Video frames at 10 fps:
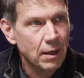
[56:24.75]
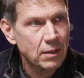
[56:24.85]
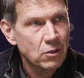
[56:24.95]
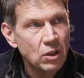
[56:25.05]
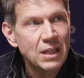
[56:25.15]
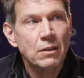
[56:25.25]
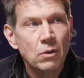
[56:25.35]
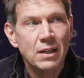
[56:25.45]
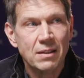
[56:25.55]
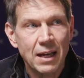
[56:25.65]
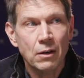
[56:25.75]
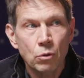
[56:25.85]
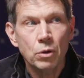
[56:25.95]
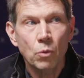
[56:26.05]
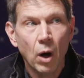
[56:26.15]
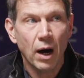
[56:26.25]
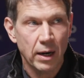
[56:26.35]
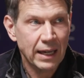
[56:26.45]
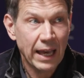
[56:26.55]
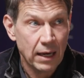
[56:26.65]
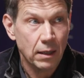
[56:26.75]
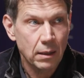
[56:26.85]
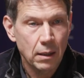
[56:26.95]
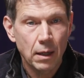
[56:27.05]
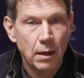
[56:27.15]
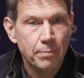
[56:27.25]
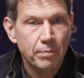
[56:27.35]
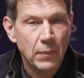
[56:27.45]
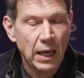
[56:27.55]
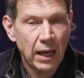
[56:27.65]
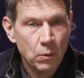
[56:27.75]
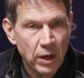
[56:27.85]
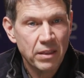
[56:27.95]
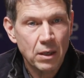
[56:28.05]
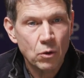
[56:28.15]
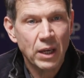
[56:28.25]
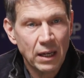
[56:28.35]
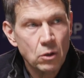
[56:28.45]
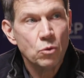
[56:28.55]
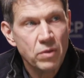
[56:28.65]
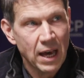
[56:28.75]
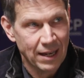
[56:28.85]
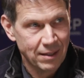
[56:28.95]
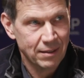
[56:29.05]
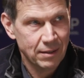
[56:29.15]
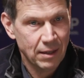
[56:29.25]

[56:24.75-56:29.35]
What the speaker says: So you need to understand who you are again and whether you can do that.